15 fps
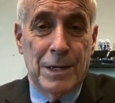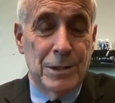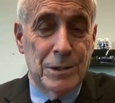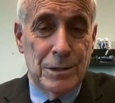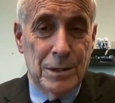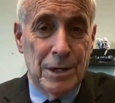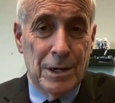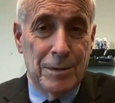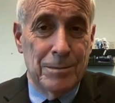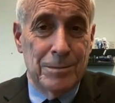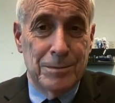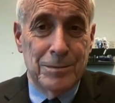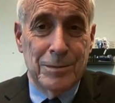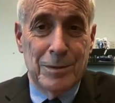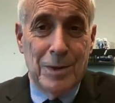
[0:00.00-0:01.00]
it's
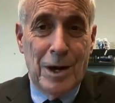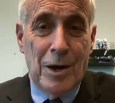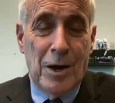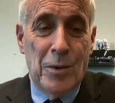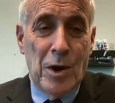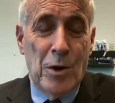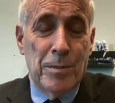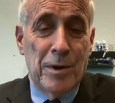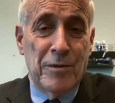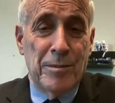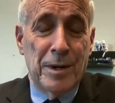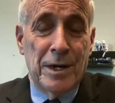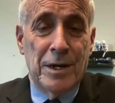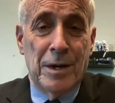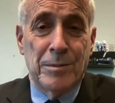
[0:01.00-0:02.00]
I hope
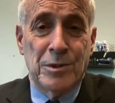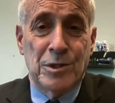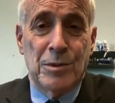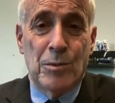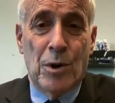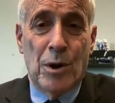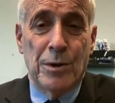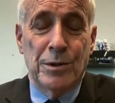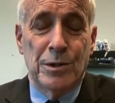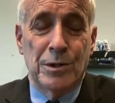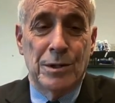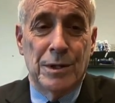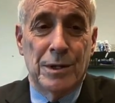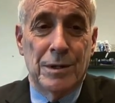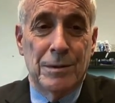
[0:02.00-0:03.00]
everybody comes tomorrow
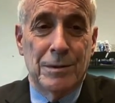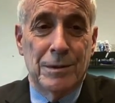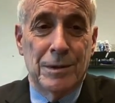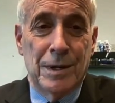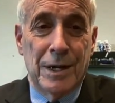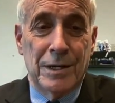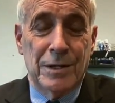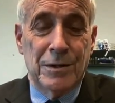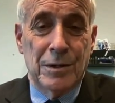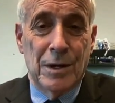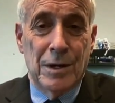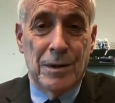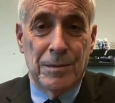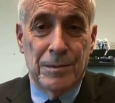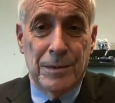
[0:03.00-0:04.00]
to the next
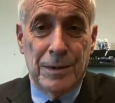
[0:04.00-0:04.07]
